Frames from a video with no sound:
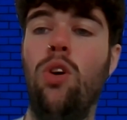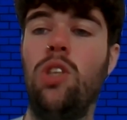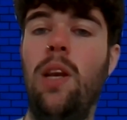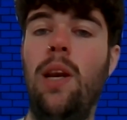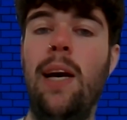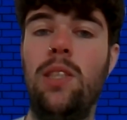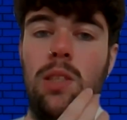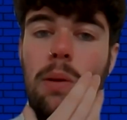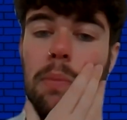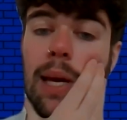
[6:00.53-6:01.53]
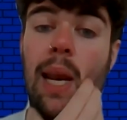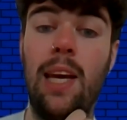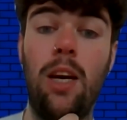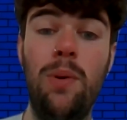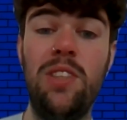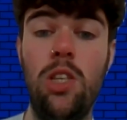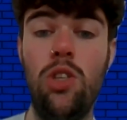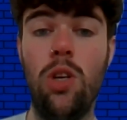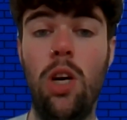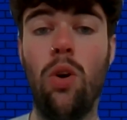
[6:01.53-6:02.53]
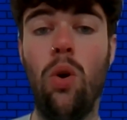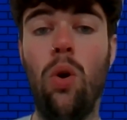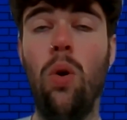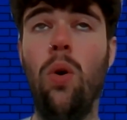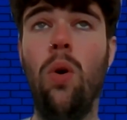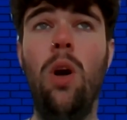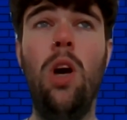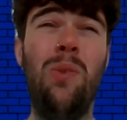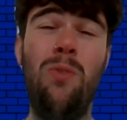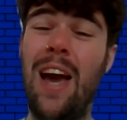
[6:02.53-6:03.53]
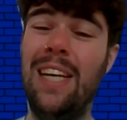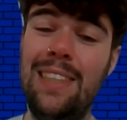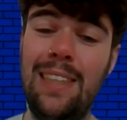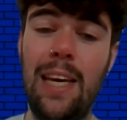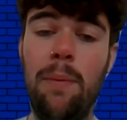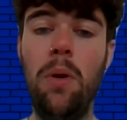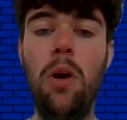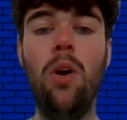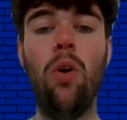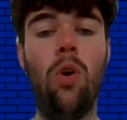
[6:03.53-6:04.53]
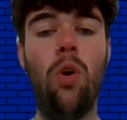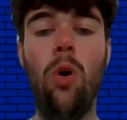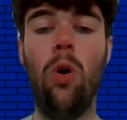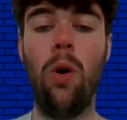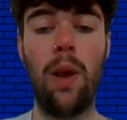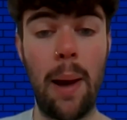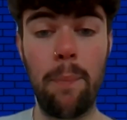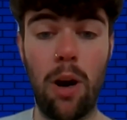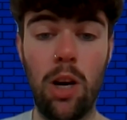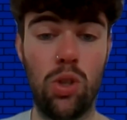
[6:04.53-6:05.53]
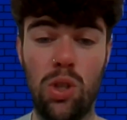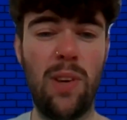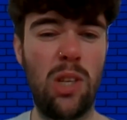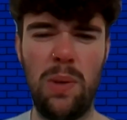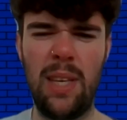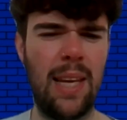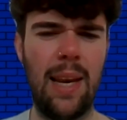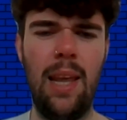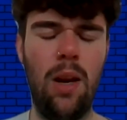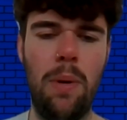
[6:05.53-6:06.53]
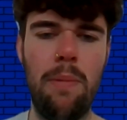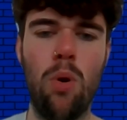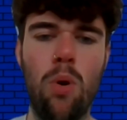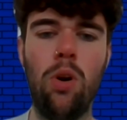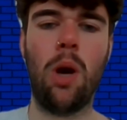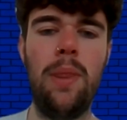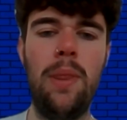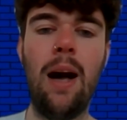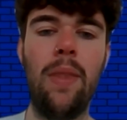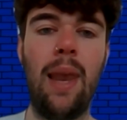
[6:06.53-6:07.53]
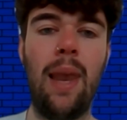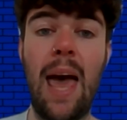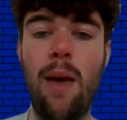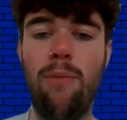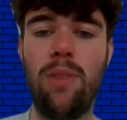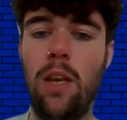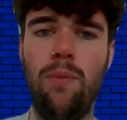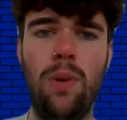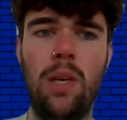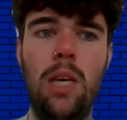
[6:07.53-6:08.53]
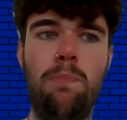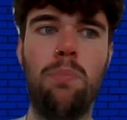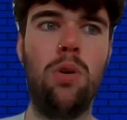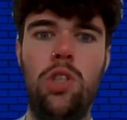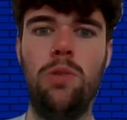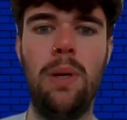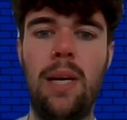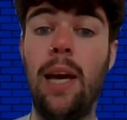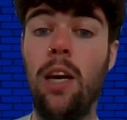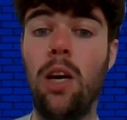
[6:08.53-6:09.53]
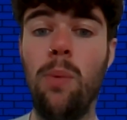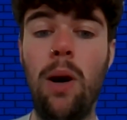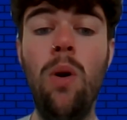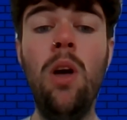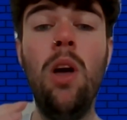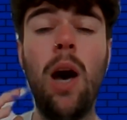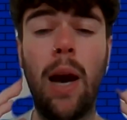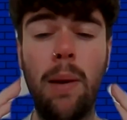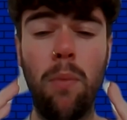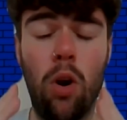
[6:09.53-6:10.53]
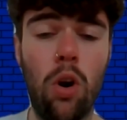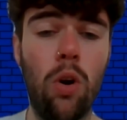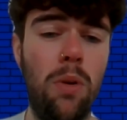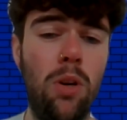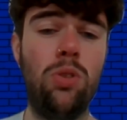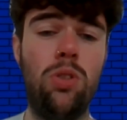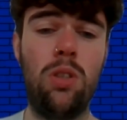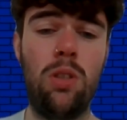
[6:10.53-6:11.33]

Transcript: us unless Mikalenko is injured or rest him or Lampard just thinks we need that little bit more going down that left. I don't think he pushes Mikalenko out. I'm almost